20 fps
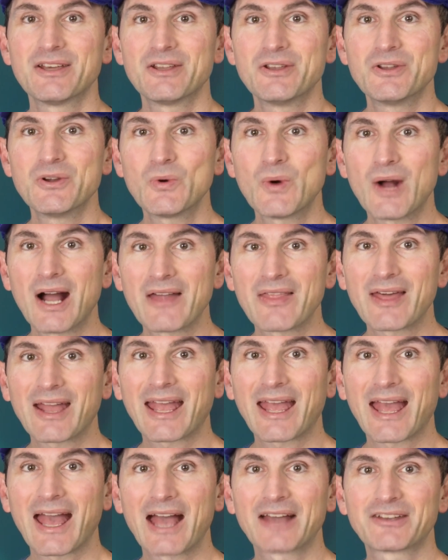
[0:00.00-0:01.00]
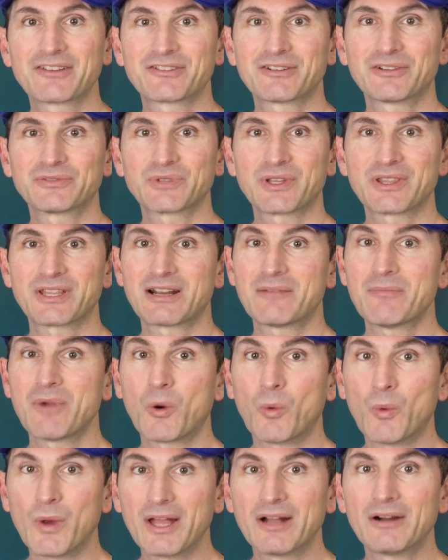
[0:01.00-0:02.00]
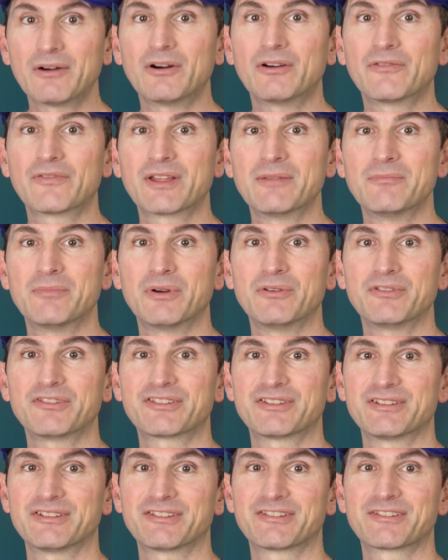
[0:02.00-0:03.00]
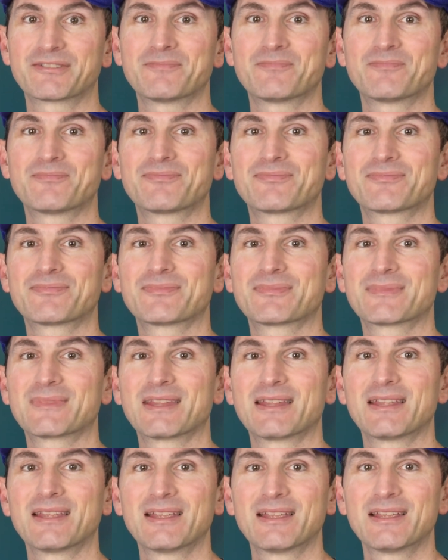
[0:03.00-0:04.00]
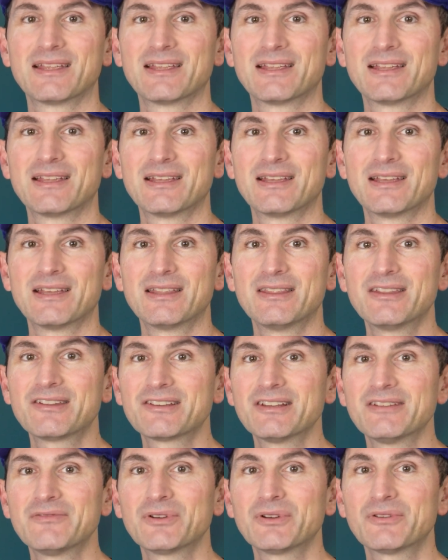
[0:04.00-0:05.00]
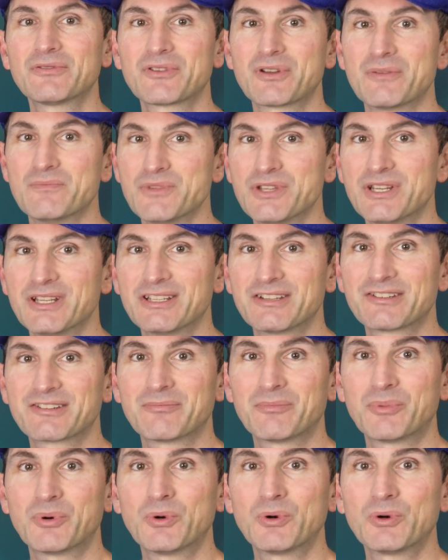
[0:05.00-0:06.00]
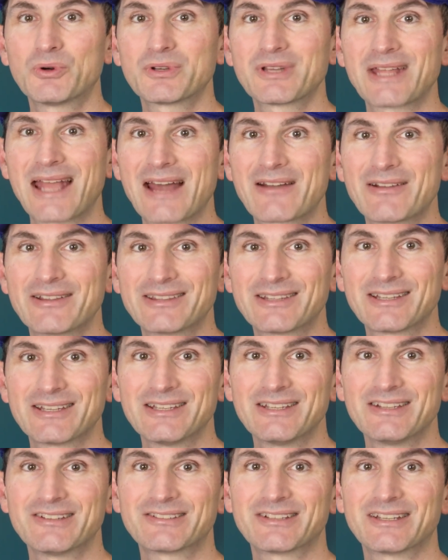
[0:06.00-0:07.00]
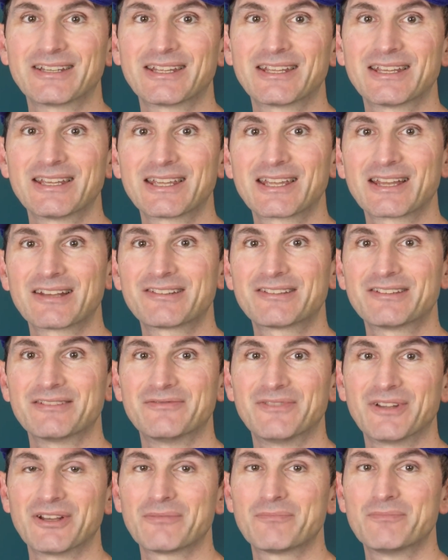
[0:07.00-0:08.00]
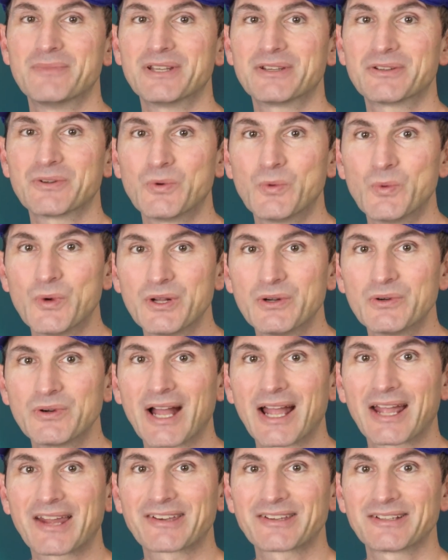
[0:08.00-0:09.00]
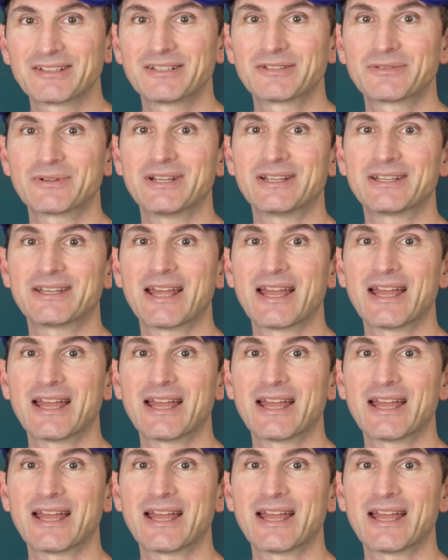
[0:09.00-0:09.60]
No other CAD software that I'm aware of can boast this. This level of community support guarantees that KiCad's development will accelerate